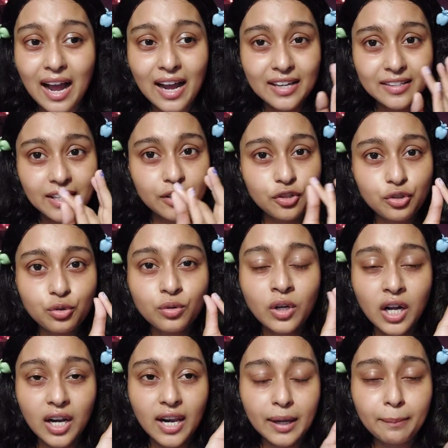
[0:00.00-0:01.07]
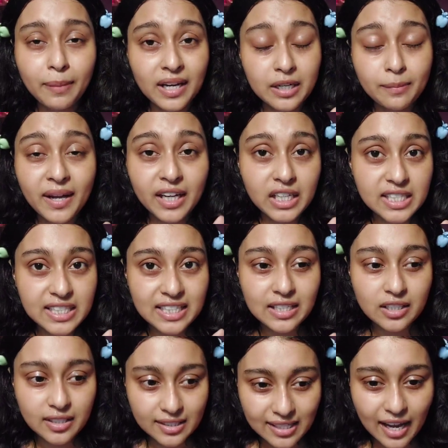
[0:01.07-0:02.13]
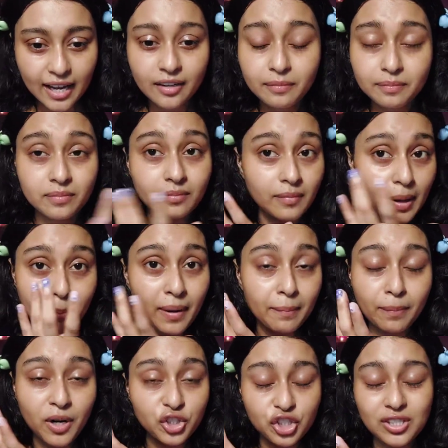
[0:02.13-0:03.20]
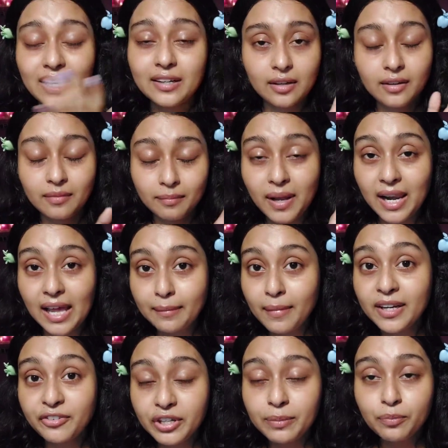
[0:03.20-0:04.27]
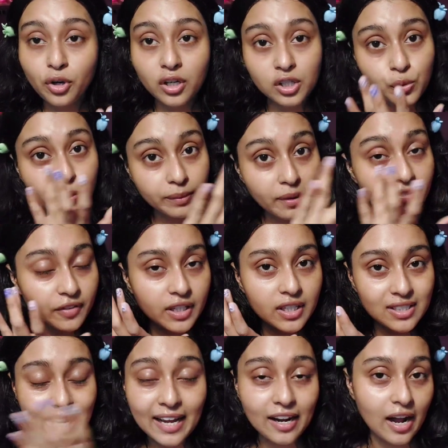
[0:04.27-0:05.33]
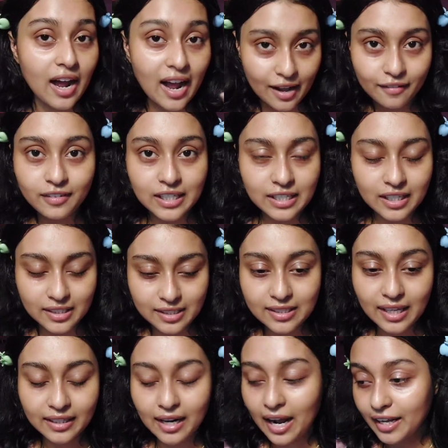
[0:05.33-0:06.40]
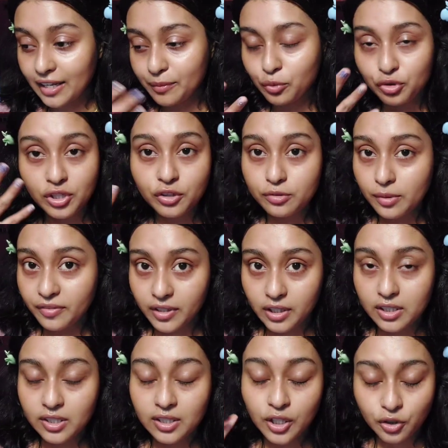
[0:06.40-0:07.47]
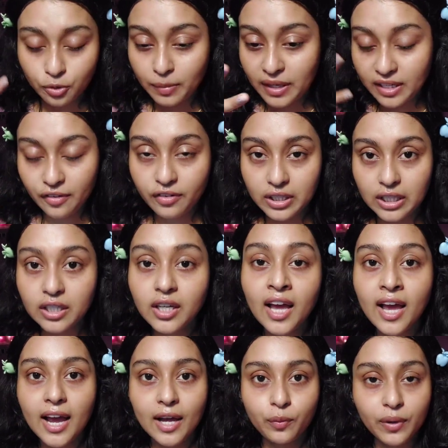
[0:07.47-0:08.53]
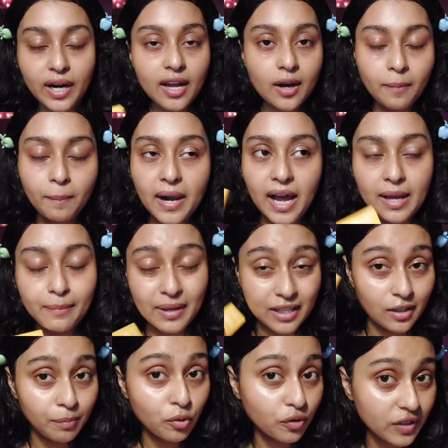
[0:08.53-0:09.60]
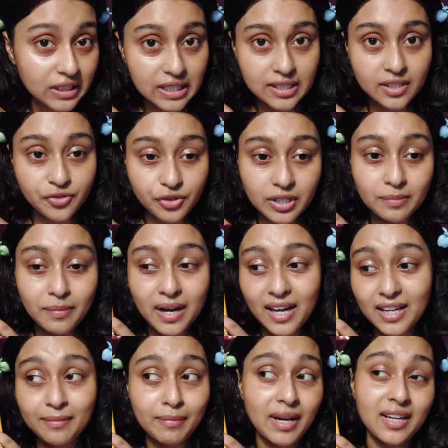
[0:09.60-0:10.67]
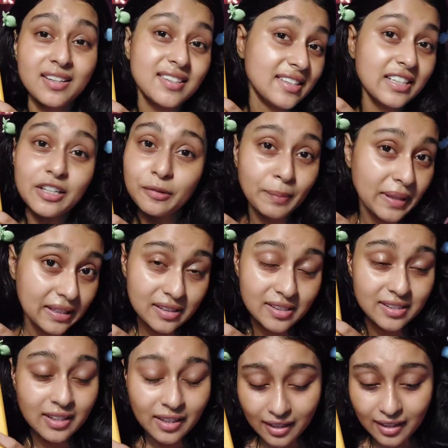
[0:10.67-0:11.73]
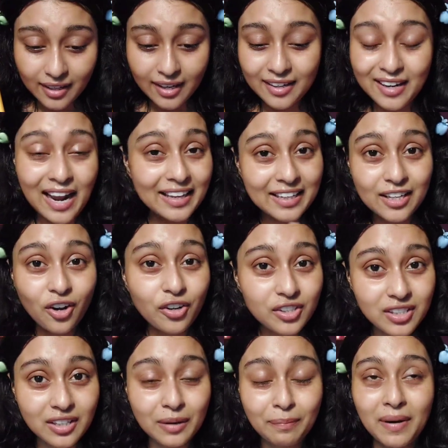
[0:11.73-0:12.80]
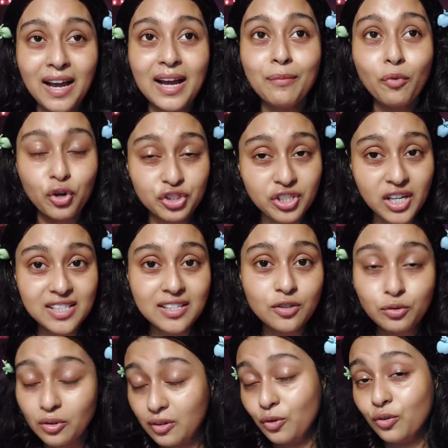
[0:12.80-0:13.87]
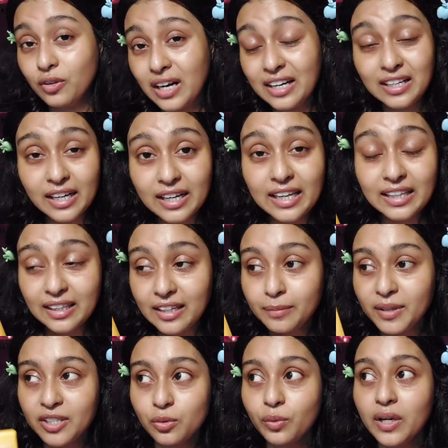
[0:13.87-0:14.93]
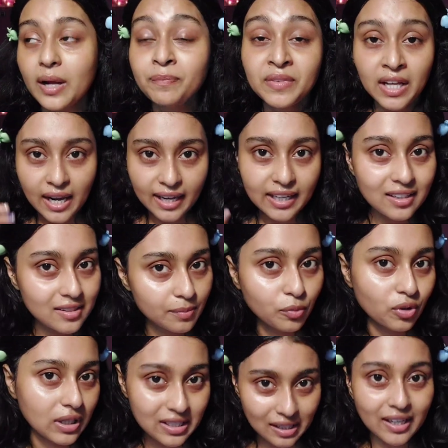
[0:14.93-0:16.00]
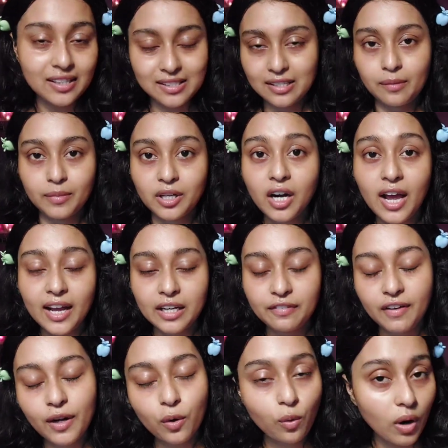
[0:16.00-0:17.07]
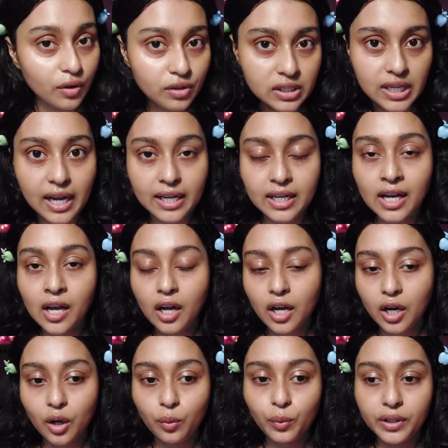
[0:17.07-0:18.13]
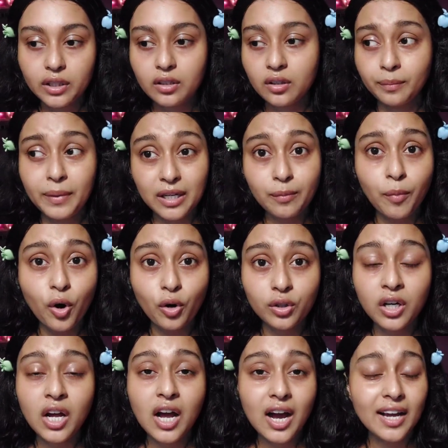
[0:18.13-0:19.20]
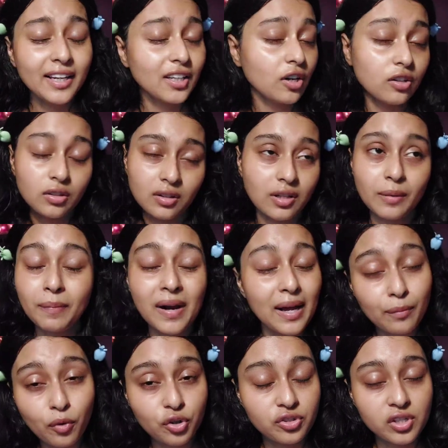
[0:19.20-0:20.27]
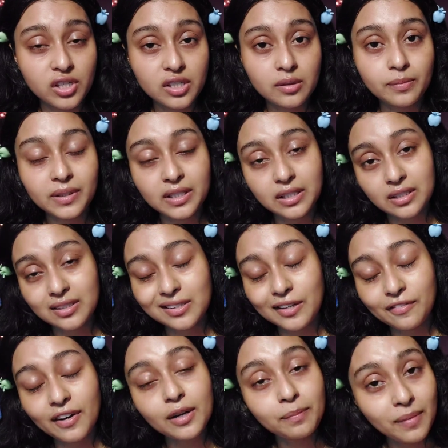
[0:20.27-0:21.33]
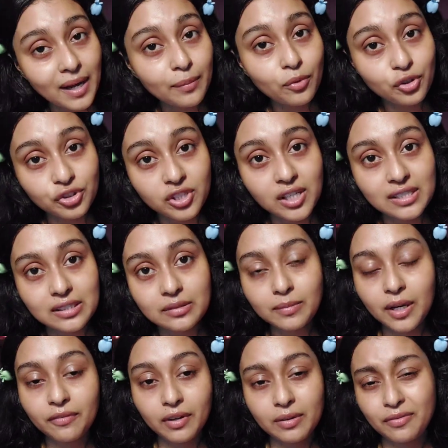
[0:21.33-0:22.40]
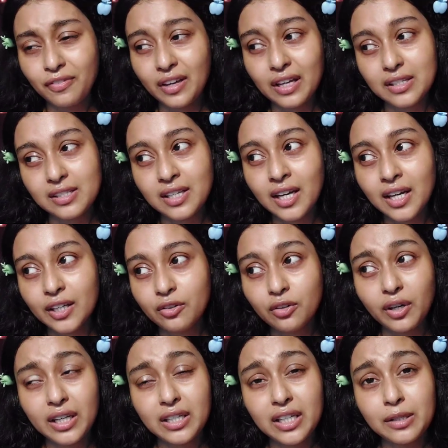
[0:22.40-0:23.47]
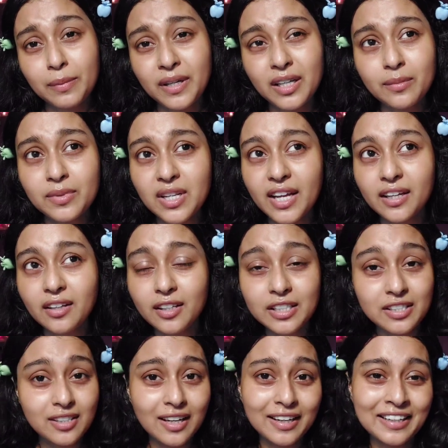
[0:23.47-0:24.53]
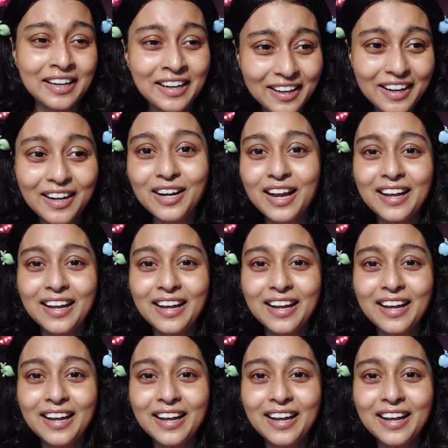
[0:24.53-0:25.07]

I tend to like blend my concealers, and my, my blushes are my, like my cream products with my fingers, like I have a tendency that I mostly use my fingers to blend everything, and when I apply makeup over this sunscreen, my my concealer peels, and I cannot apply moisturizer underneath it, because when I'm like, it's it's summer, and if I go outside uh, with uh, makeup on, I cannot apply moisturizer, because if I apply moisturizer, my my face, you know, it, it becomes like a, a